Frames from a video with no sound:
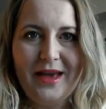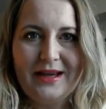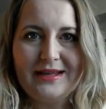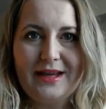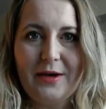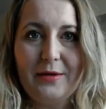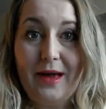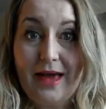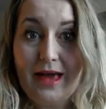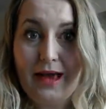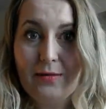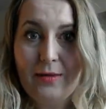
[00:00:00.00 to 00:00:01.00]
So
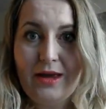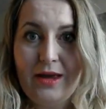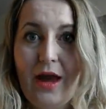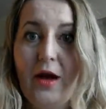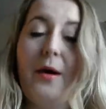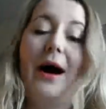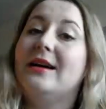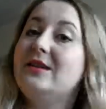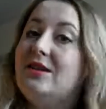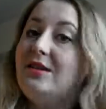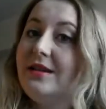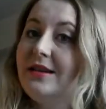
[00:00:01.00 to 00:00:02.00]
here we go.
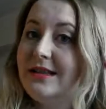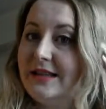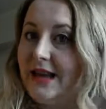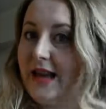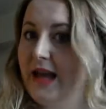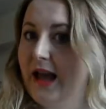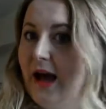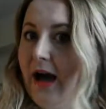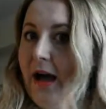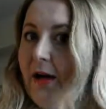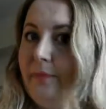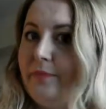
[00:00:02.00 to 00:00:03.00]
As you can see,
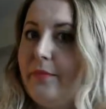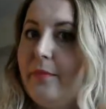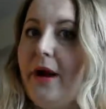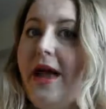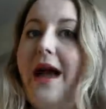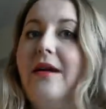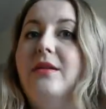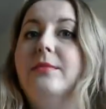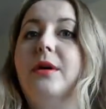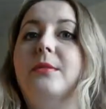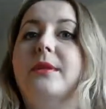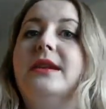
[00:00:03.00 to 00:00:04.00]
my hair at the
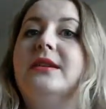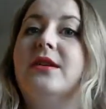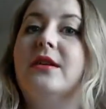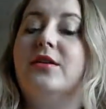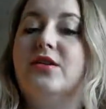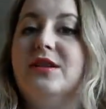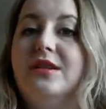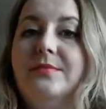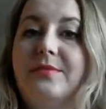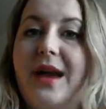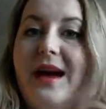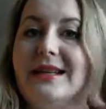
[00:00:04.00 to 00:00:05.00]
moment is kind of just
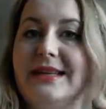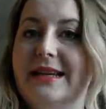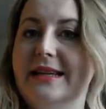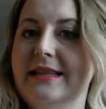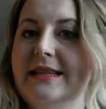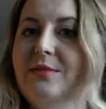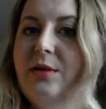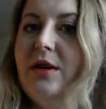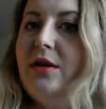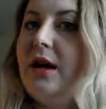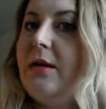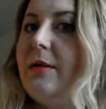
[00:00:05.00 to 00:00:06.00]
as is. This is what it
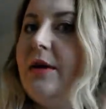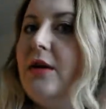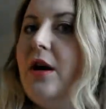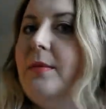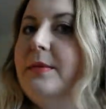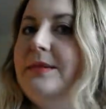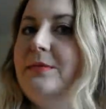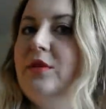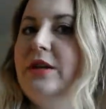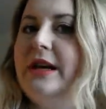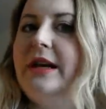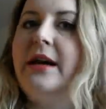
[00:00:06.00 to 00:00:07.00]
looked like when I got up this
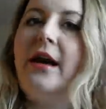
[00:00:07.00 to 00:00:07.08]
morning.